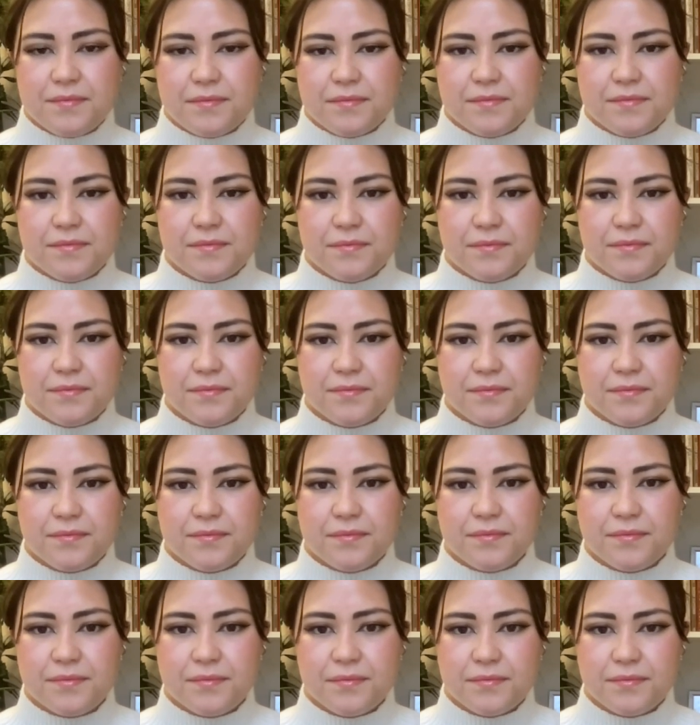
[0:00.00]

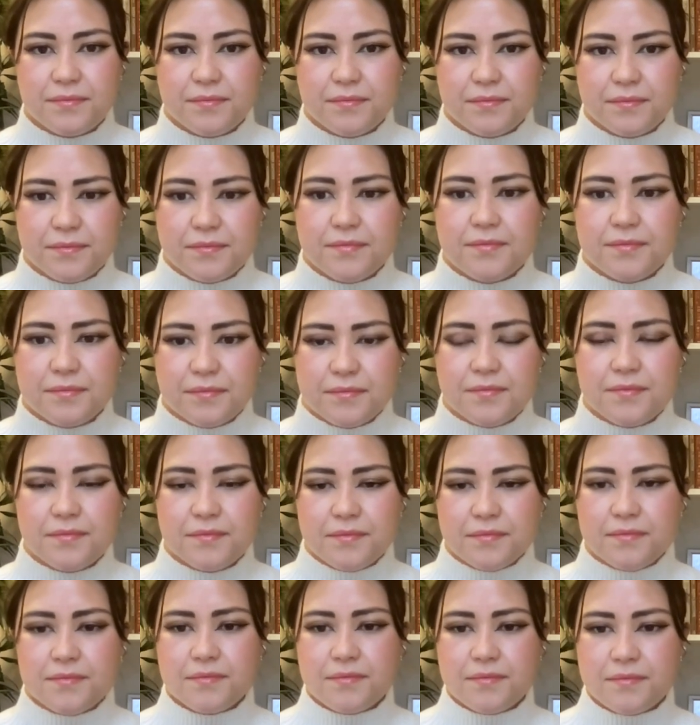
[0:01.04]

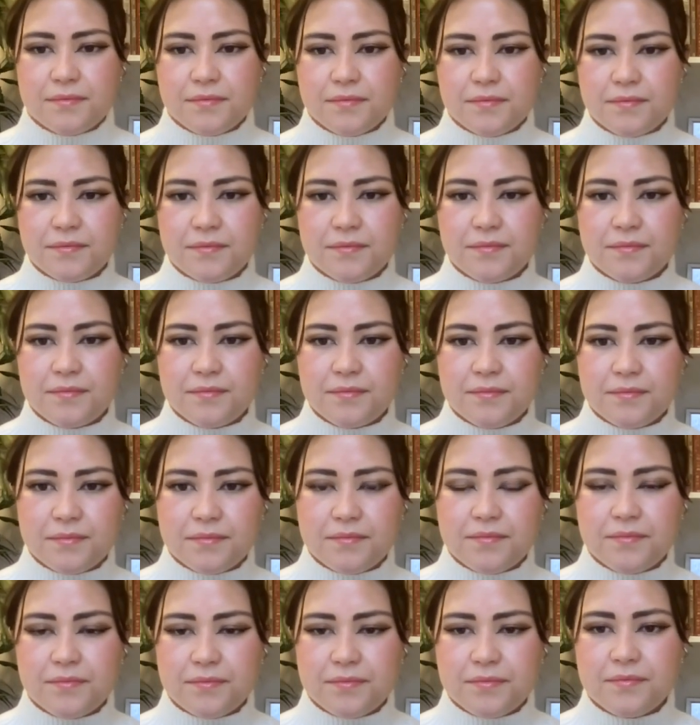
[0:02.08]

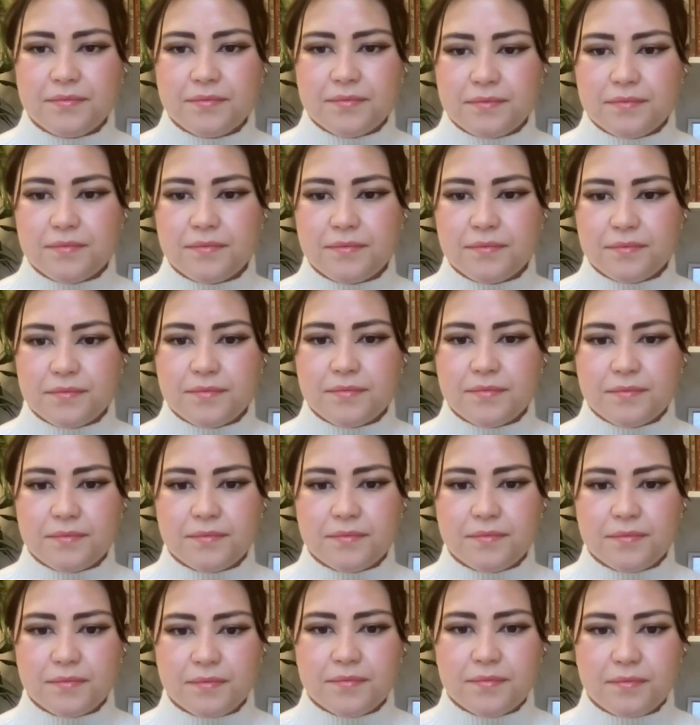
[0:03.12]

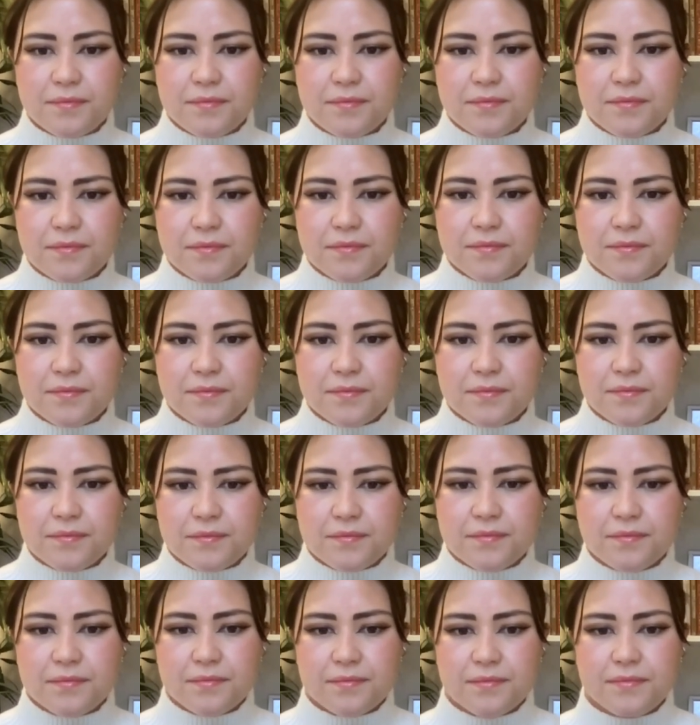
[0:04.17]

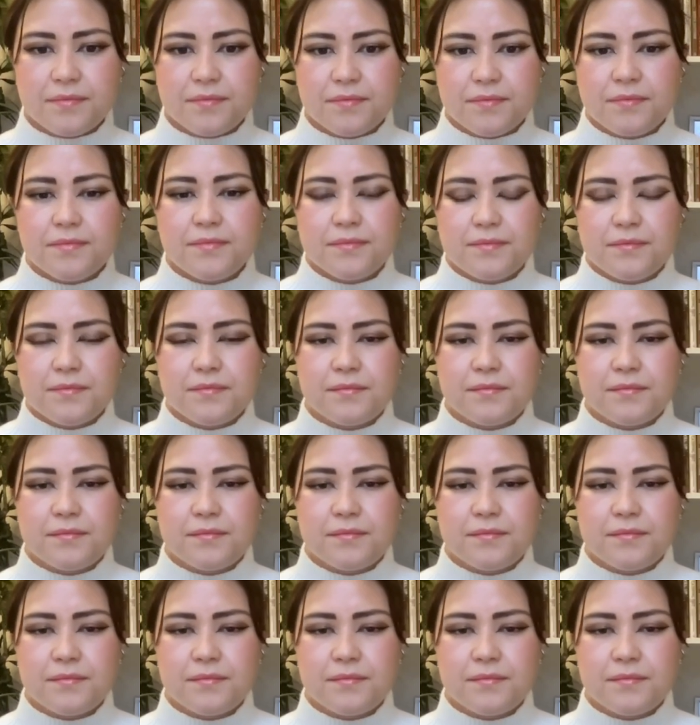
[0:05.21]
No words are spoken by the person on screen.